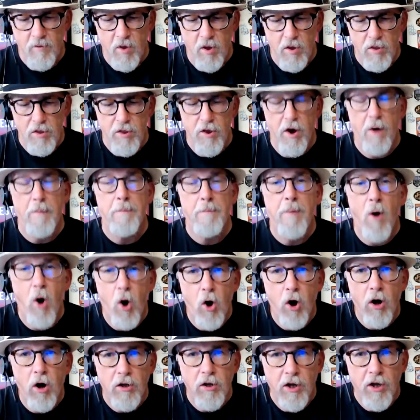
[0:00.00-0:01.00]
the
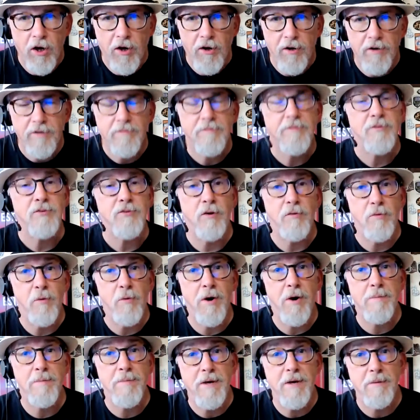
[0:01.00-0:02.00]
baller. So if you
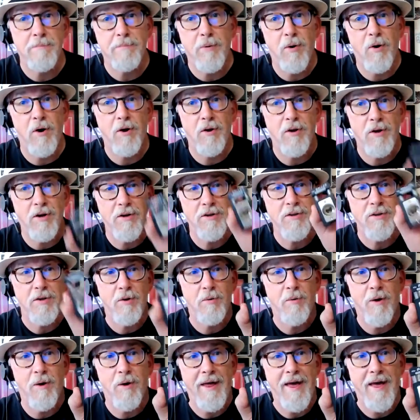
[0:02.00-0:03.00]
want to be a baller,
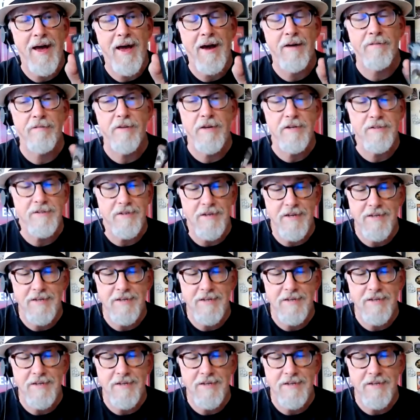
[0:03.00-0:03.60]
you want to have this.